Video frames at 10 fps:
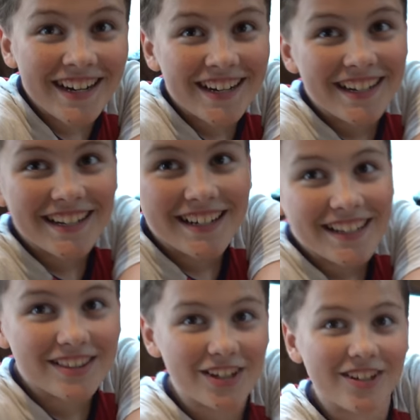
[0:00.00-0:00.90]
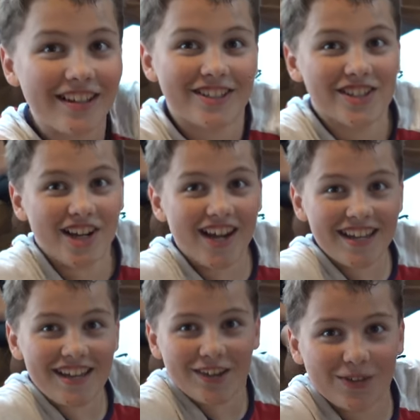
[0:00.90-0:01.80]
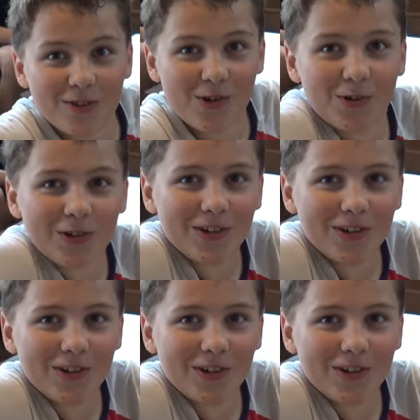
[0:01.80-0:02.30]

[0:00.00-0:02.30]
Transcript: There are a lot They're of cool like buff giant. black dudes here. There